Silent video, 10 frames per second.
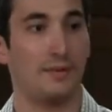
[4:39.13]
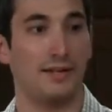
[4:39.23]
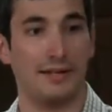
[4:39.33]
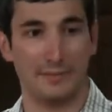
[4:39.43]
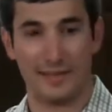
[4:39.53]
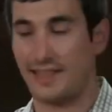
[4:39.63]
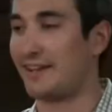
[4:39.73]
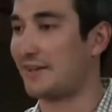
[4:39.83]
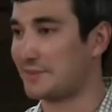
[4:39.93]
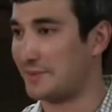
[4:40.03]
But I'm glad
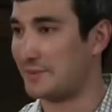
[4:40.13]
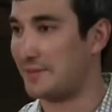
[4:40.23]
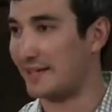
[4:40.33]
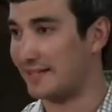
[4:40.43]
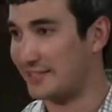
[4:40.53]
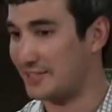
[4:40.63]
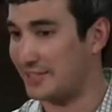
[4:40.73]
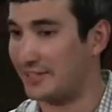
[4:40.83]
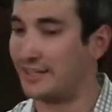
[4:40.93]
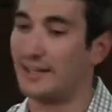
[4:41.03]
that I was able to make it this
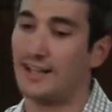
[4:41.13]
year.